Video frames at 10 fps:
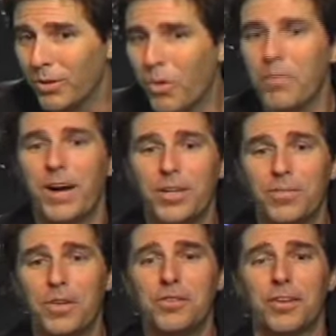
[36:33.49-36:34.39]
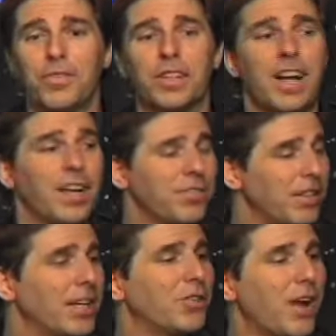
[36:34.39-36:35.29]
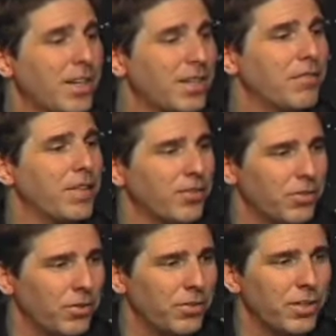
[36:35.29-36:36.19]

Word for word: Or vice versa. If you're constantly attracted to physicals,